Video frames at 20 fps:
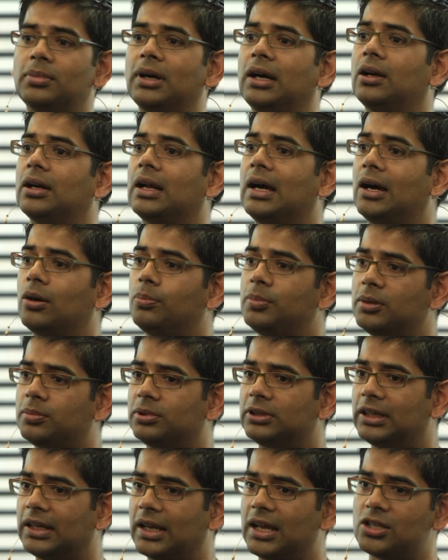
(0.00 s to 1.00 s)
about how
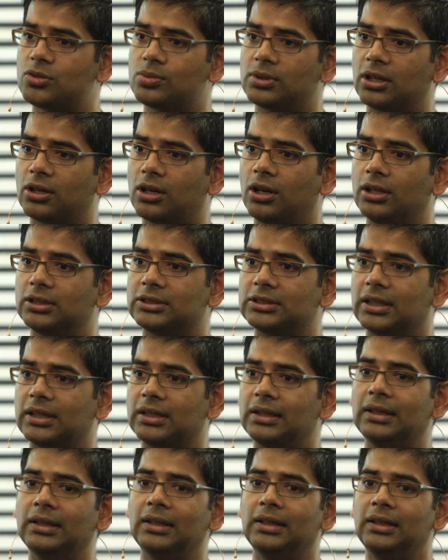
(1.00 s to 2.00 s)
people engage with our
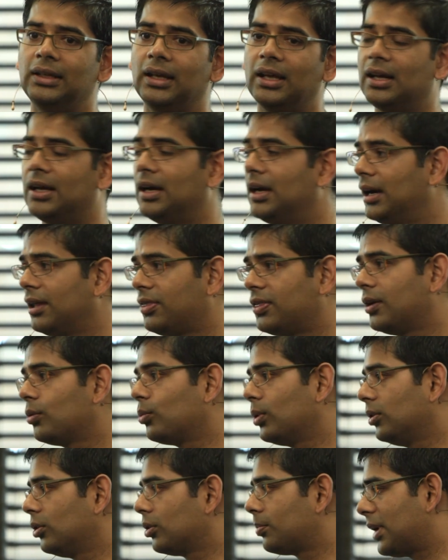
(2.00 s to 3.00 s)
content. And I
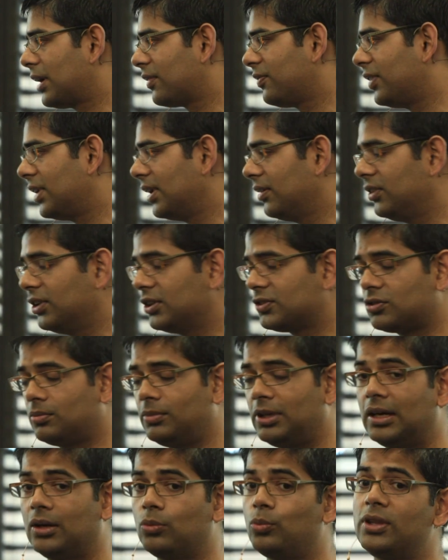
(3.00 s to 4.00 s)
think we'll look back 5 years
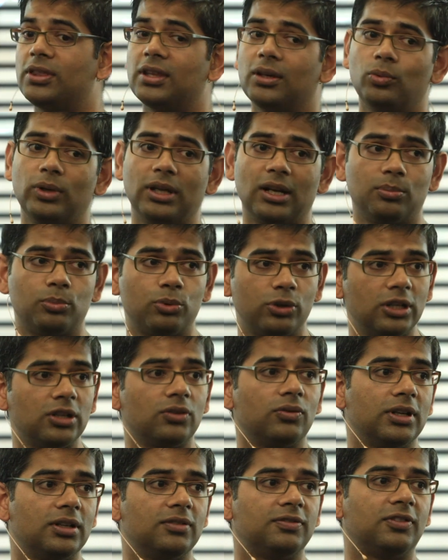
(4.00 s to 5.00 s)
from now, and we think we had a
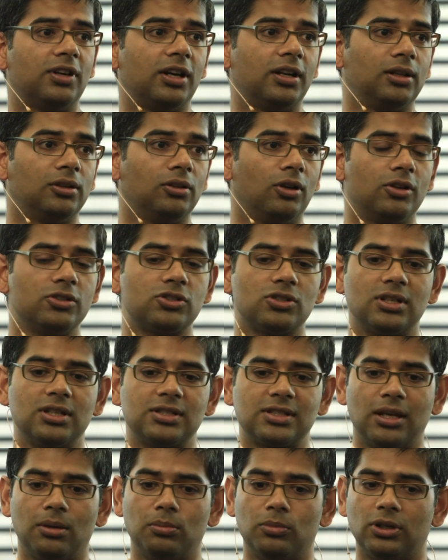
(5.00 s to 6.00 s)
pretty redefining launch in
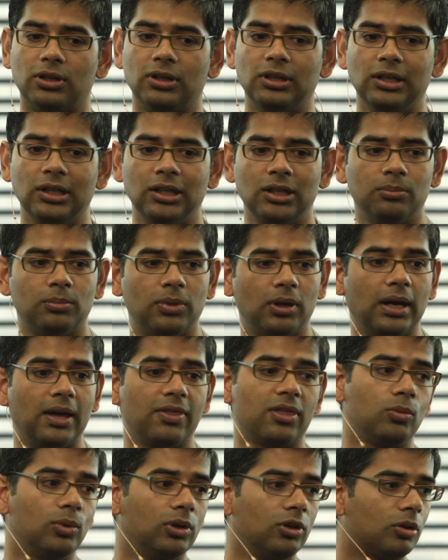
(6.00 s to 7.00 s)
December. But I
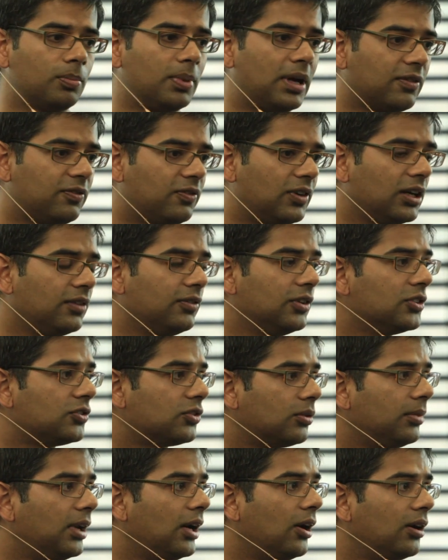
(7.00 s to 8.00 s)
think we'll look back 5 years
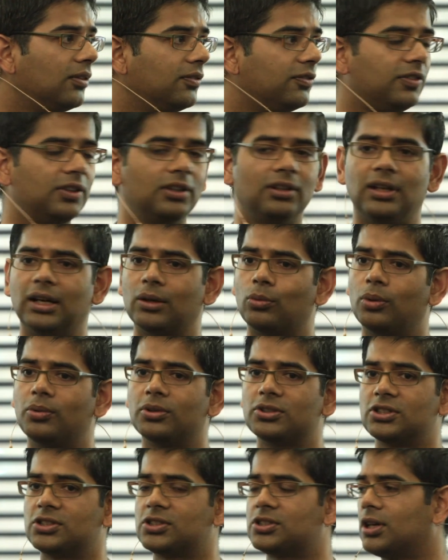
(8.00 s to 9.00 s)
from now and feel like we were
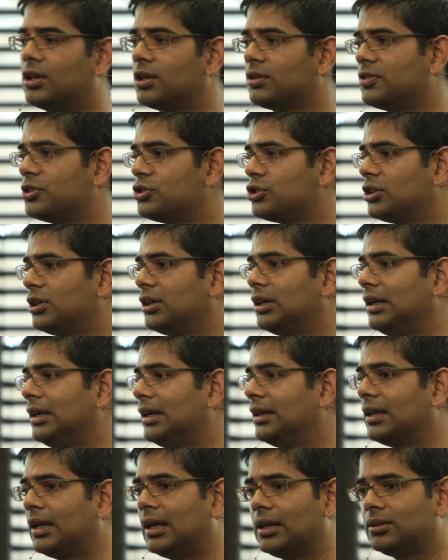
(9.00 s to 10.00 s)
at the start of a journey,
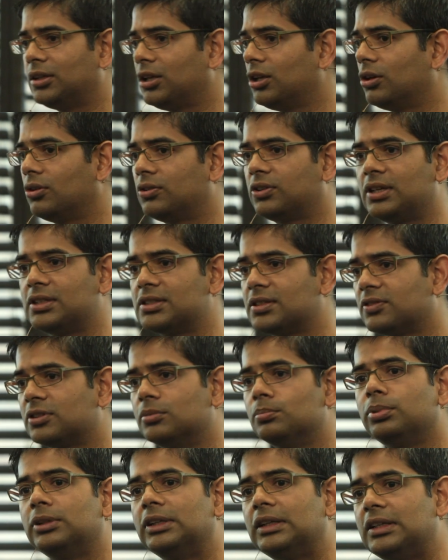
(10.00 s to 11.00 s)
and that things have
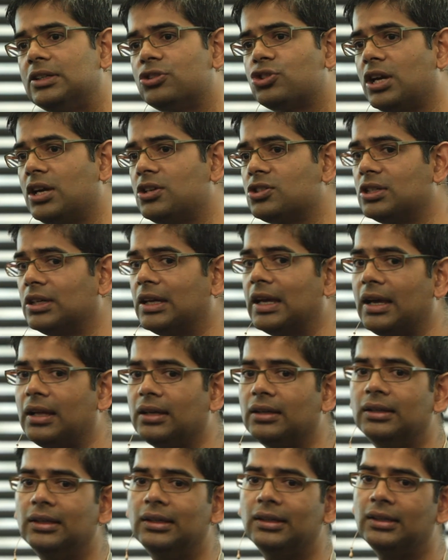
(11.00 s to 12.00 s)
completely changed
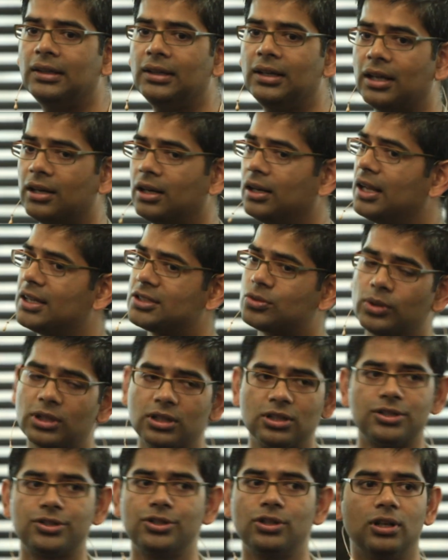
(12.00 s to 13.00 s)
again. And unless we
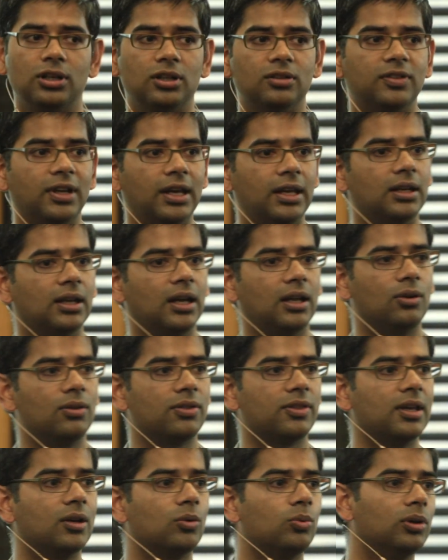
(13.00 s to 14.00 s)
continue to innovate, I
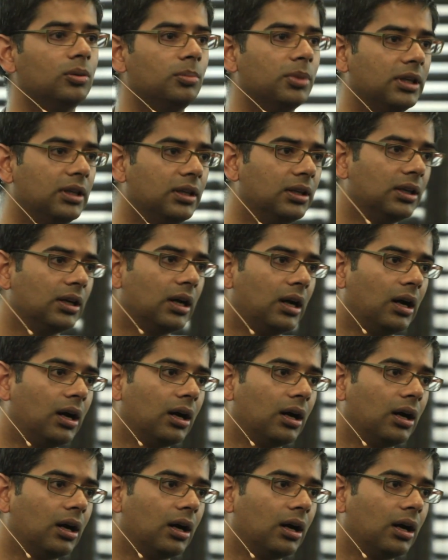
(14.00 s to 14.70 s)
don't think we'll be